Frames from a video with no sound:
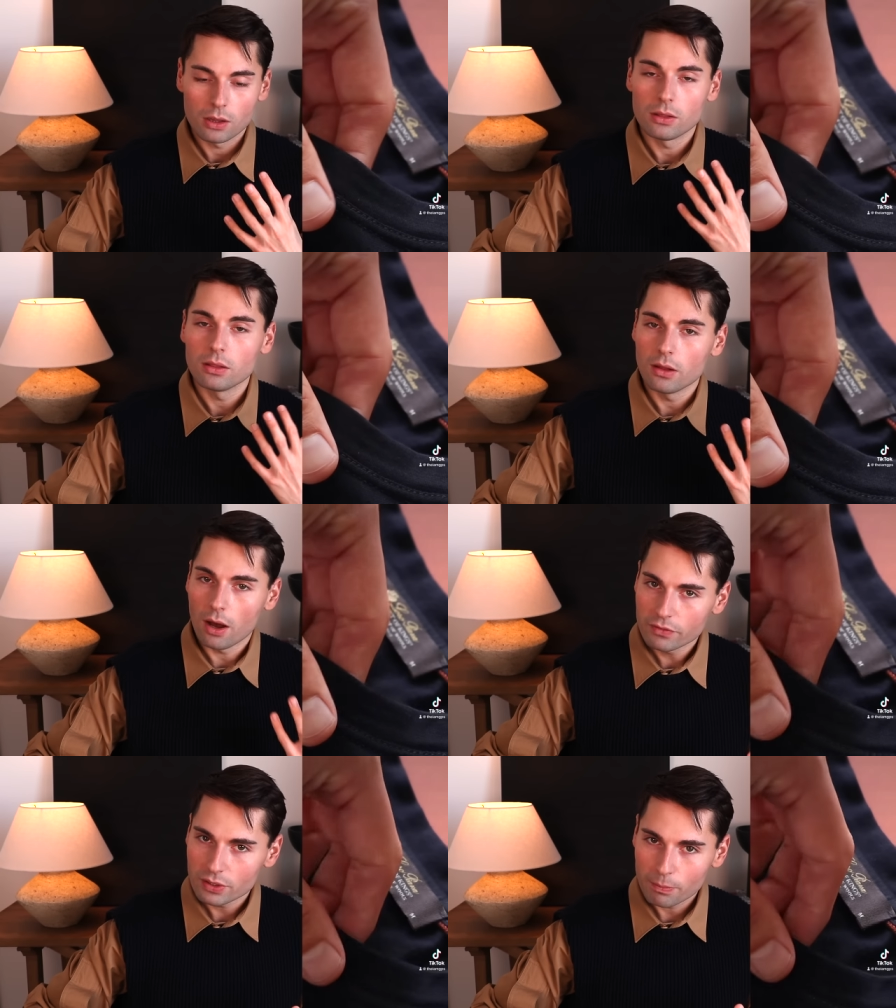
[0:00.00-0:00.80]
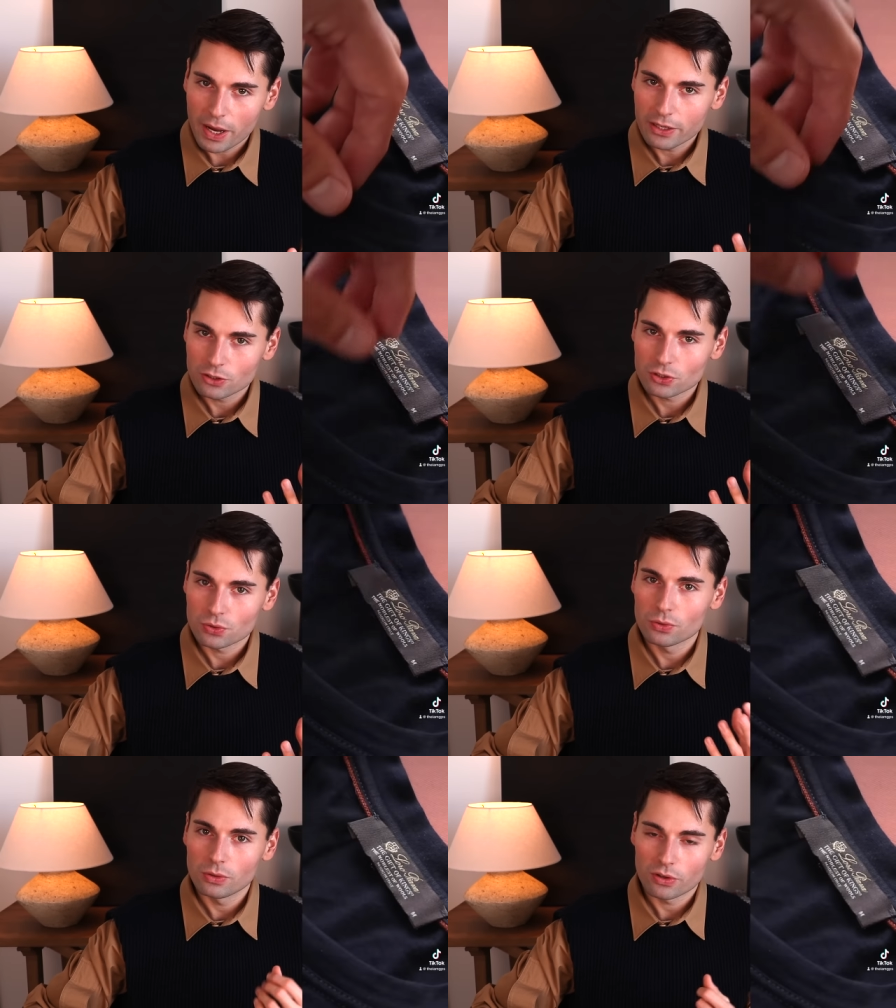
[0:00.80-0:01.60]
loved by the
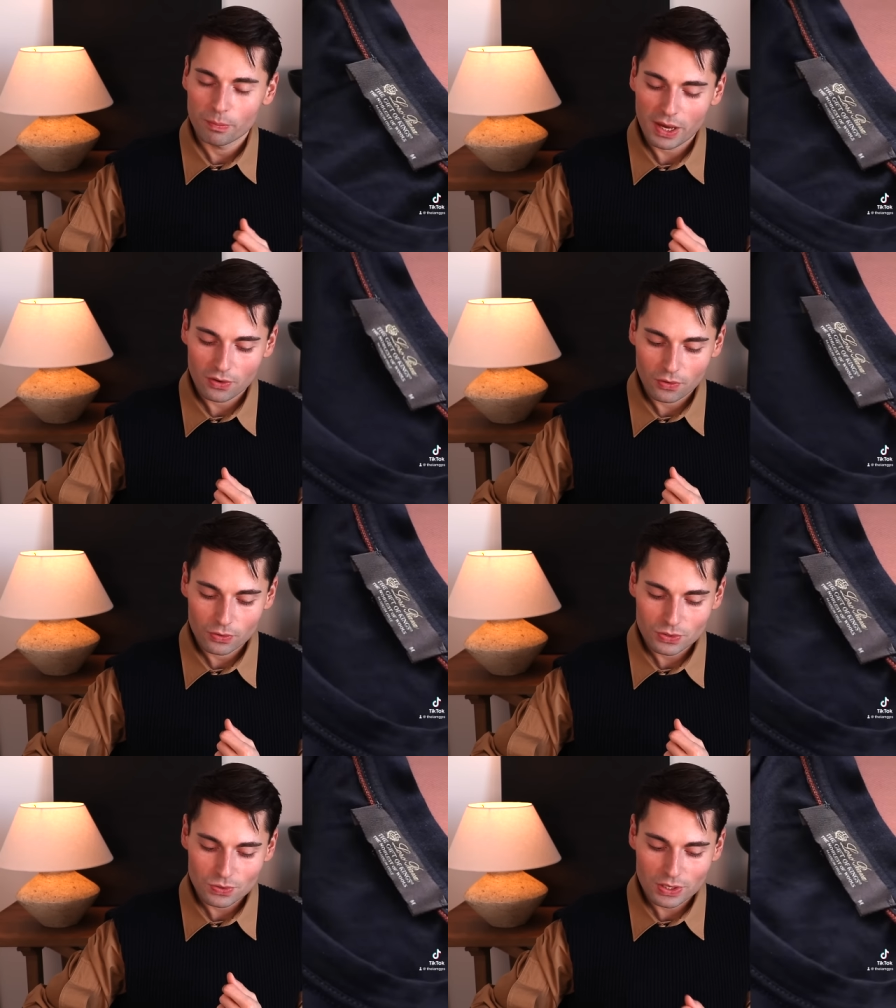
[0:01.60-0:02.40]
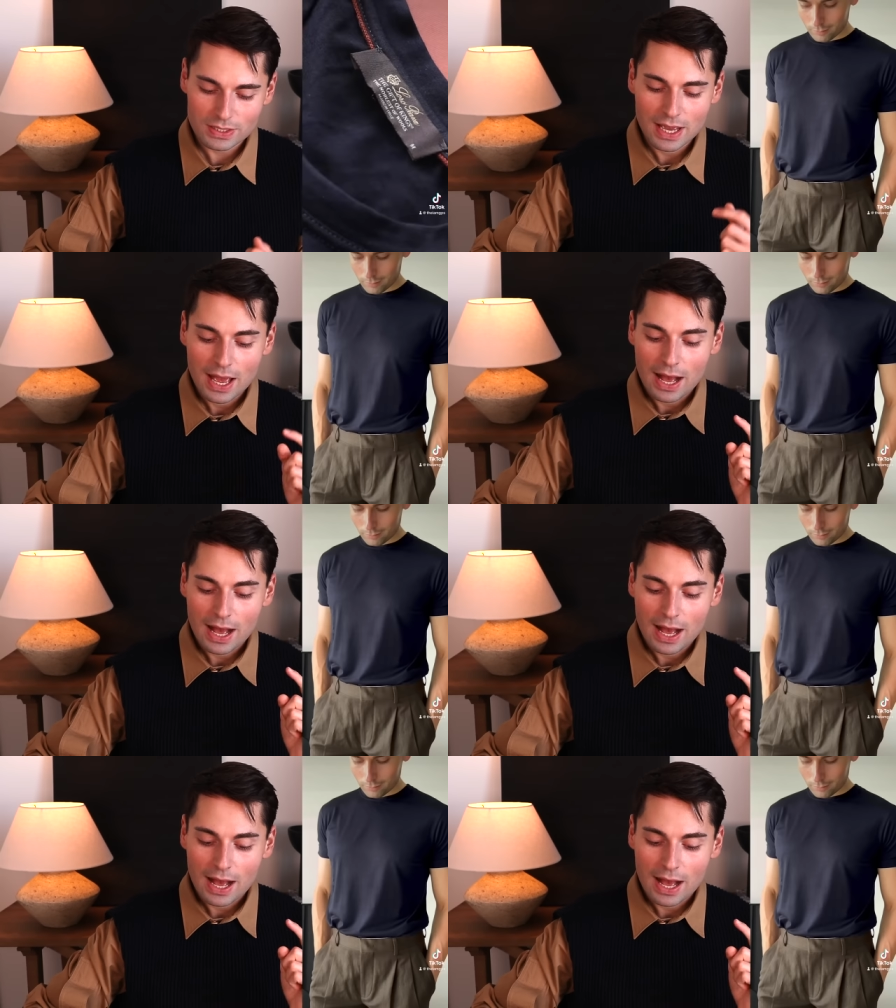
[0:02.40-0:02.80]
true Loro Piana connoisseurs.